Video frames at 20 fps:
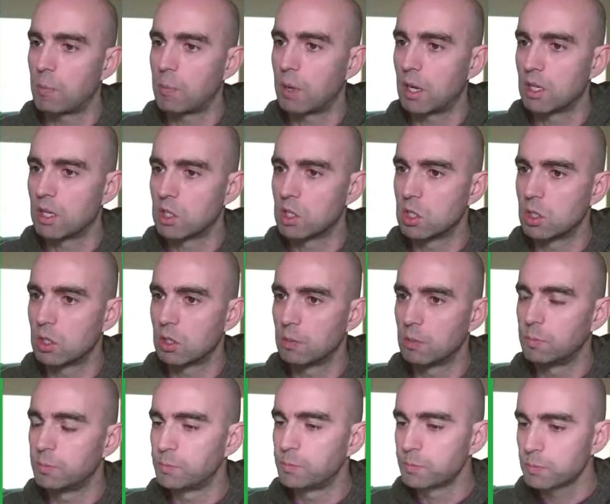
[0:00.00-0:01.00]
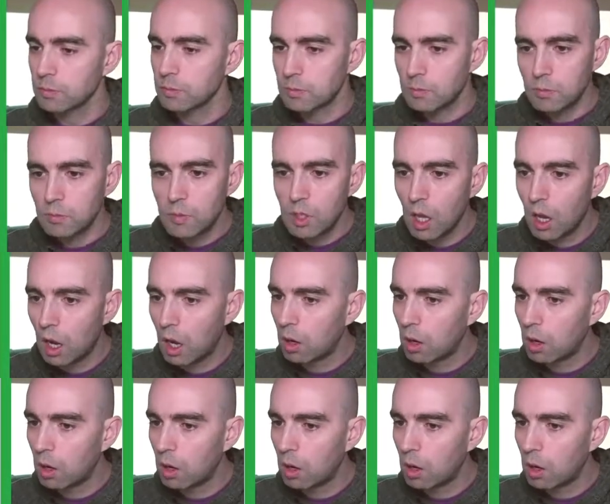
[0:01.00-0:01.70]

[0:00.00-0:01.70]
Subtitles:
as done. Oh,